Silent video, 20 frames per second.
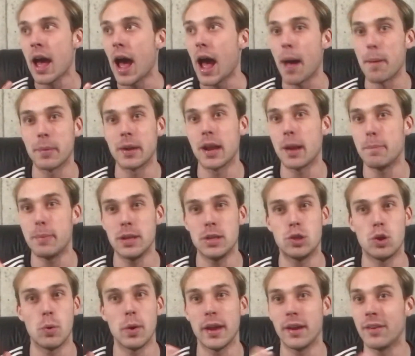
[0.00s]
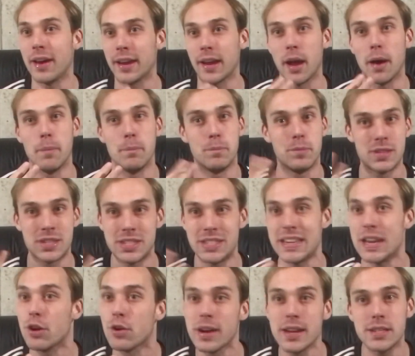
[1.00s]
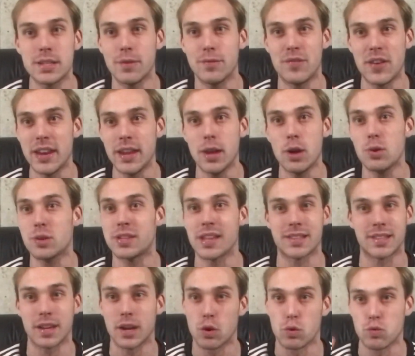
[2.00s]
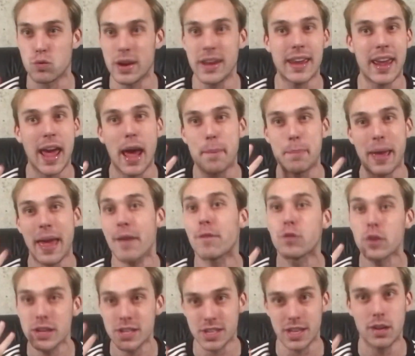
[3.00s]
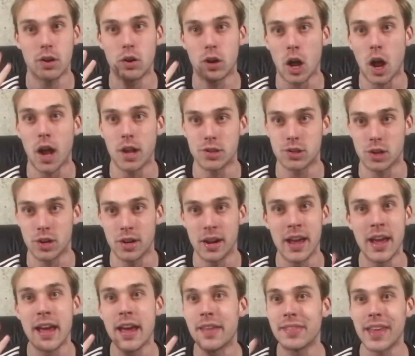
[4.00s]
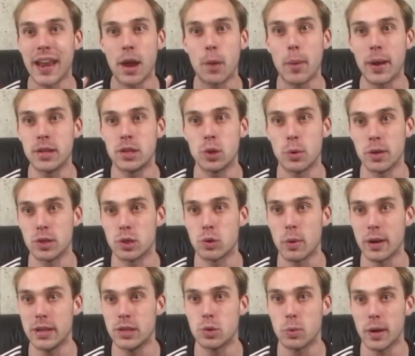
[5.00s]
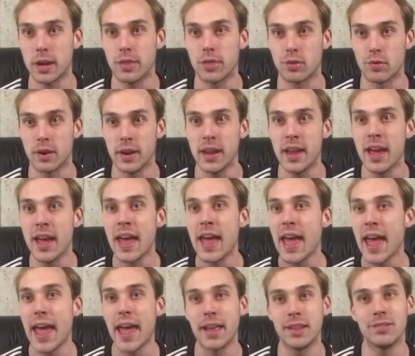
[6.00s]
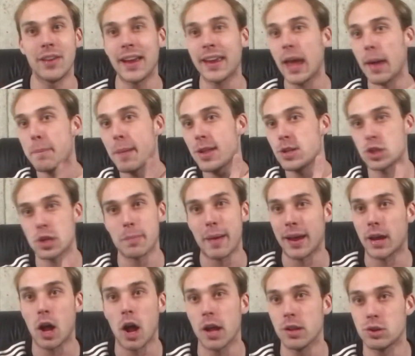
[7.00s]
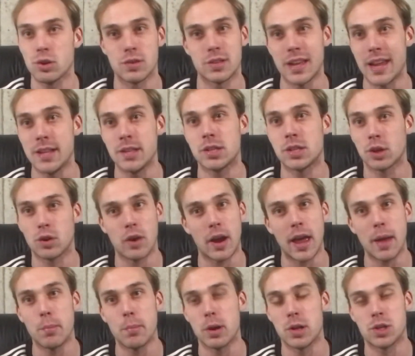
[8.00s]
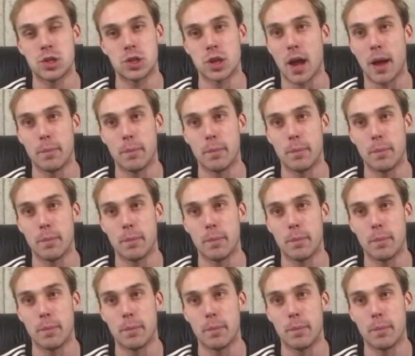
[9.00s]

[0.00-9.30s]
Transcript: I'm gonna be doing like a series of videos that's gonna recap every single concert that I went to in 2023. And like I mentioned, my concert's Instagram, which